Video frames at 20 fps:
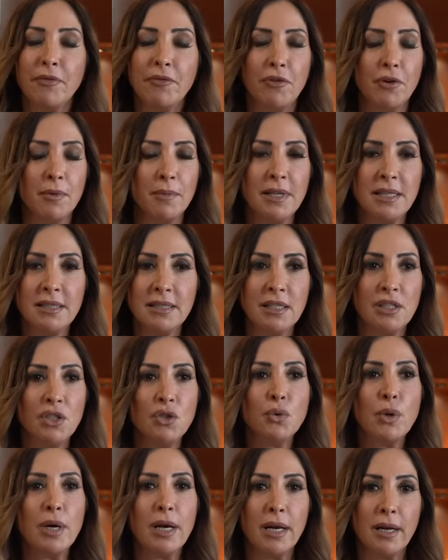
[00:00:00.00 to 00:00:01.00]
for me, it's a
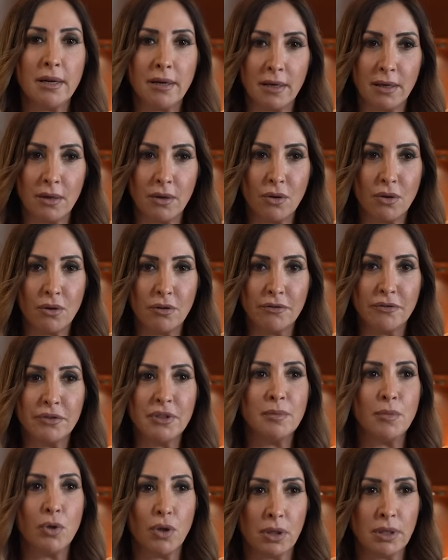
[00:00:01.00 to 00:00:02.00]
new era of
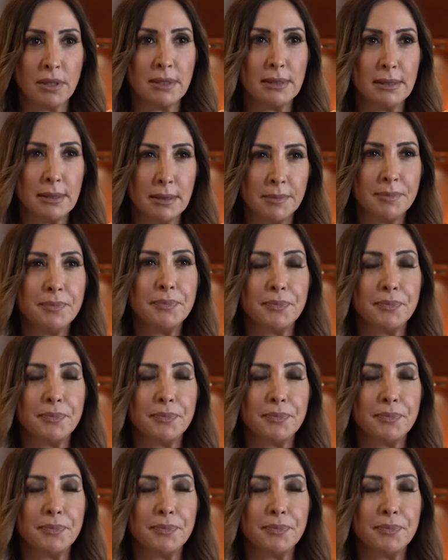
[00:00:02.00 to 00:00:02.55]
democracy.